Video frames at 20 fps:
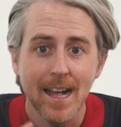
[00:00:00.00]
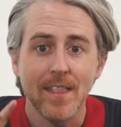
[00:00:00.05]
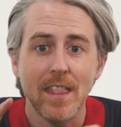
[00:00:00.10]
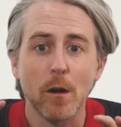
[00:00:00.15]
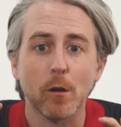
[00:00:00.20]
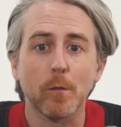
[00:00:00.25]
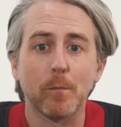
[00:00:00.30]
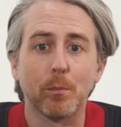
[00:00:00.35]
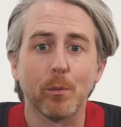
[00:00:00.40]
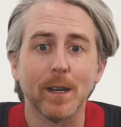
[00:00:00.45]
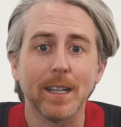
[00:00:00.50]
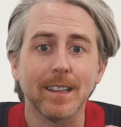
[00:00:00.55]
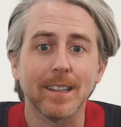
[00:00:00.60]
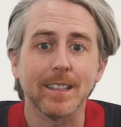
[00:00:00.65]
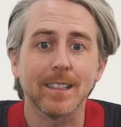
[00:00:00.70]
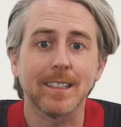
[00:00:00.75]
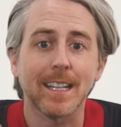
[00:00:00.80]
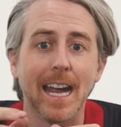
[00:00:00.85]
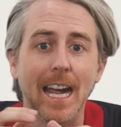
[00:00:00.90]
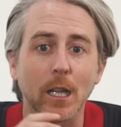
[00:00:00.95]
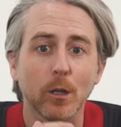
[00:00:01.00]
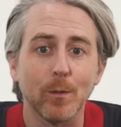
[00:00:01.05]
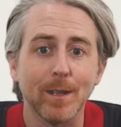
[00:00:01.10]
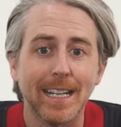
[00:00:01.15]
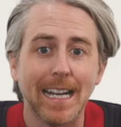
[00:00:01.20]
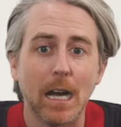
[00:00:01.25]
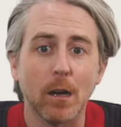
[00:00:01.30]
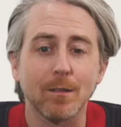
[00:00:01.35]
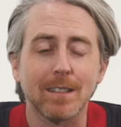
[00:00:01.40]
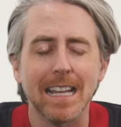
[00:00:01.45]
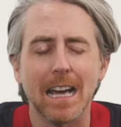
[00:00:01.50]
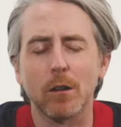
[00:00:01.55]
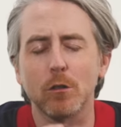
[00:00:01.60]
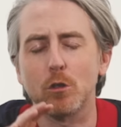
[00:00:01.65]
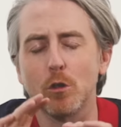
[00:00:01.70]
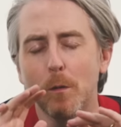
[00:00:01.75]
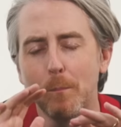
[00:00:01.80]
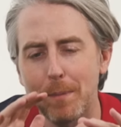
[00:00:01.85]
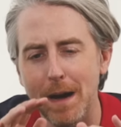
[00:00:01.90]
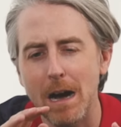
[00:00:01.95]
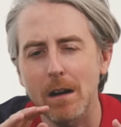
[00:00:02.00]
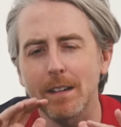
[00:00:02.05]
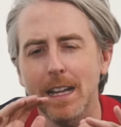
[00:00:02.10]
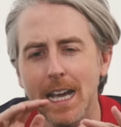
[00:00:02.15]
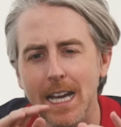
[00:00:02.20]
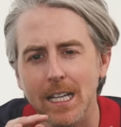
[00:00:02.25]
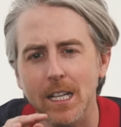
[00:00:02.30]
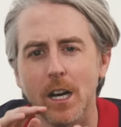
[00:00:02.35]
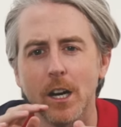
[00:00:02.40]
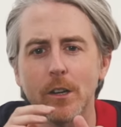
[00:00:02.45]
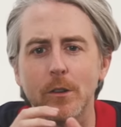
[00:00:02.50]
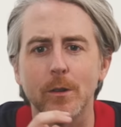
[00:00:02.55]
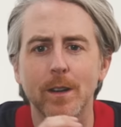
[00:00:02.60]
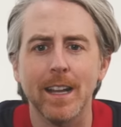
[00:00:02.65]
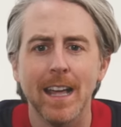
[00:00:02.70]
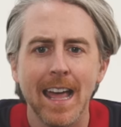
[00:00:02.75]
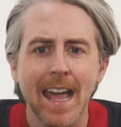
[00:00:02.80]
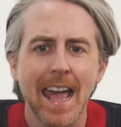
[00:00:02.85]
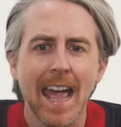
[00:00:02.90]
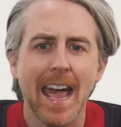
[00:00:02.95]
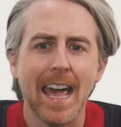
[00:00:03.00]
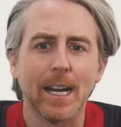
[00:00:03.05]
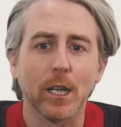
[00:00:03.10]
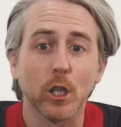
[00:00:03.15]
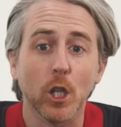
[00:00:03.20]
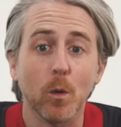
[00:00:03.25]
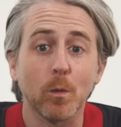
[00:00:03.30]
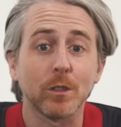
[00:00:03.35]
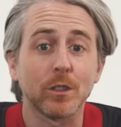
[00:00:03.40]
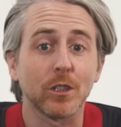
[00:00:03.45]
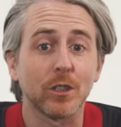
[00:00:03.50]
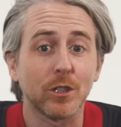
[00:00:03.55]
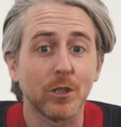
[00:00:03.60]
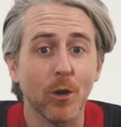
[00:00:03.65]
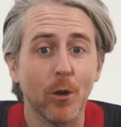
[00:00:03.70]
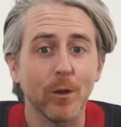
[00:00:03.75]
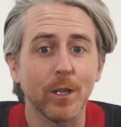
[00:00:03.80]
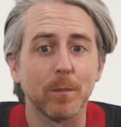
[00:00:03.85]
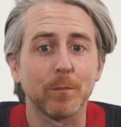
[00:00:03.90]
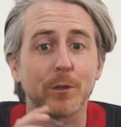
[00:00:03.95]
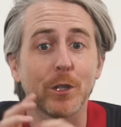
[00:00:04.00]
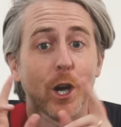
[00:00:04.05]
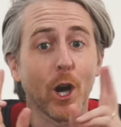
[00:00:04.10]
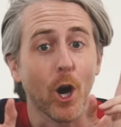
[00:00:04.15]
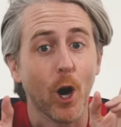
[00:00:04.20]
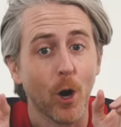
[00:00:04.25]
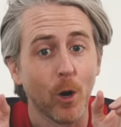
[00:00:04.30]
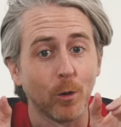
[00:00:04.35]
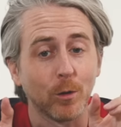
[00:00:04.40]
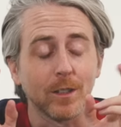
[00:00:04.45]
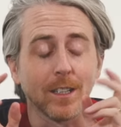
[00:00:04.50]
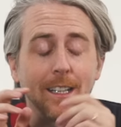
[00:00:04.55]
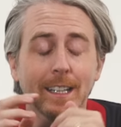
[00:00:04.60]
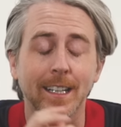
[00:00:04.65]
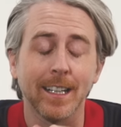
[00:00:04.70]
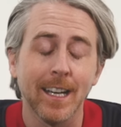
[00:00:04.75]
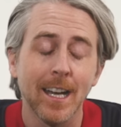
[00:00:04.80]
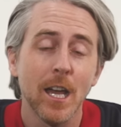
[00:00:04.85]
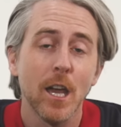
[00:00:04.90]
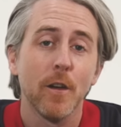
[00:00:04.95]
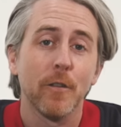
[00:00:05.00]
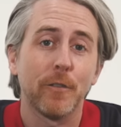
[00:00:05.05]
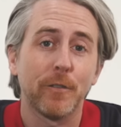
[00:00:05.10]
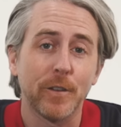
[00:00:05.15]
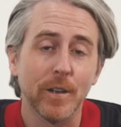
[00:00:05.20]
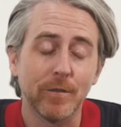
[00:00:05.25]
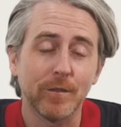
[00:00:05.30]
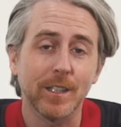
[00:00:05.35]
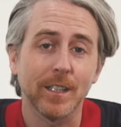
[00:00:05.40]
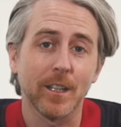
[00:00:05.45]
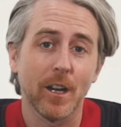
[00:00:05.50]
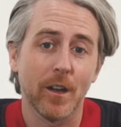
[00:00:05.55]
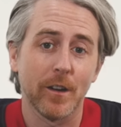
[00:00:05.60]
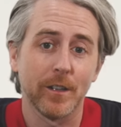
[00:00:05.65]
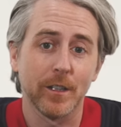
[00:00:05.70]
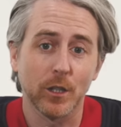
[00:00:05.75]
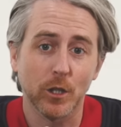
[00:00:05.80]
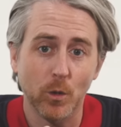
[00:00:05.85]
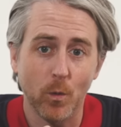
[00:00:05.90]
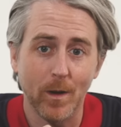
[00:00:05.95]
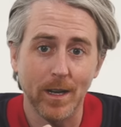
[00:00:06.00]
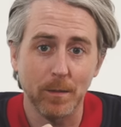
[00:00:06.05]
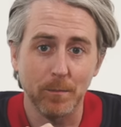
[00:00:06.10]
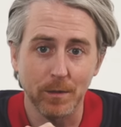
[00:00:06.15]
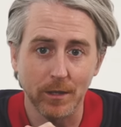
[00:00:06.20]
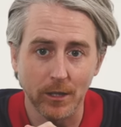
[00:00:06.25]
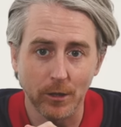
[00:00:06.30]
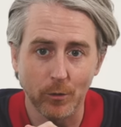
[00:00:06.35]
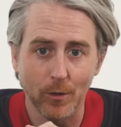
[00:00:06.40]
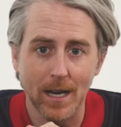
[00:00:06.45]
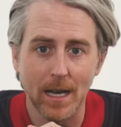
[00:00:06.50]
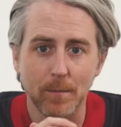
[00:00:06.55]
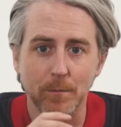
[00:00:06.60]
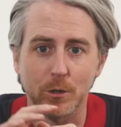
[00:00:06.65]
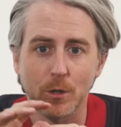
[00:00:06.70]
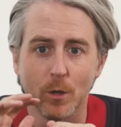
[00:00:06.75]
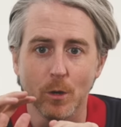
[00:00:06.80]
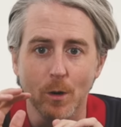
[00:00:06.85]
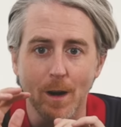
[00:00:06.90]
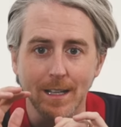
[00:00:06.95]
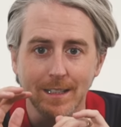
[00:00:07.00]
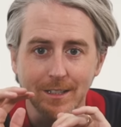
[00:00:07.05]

that would bring this calorie count down to about 800 and it lowers the sodium to only 1520 milligrams or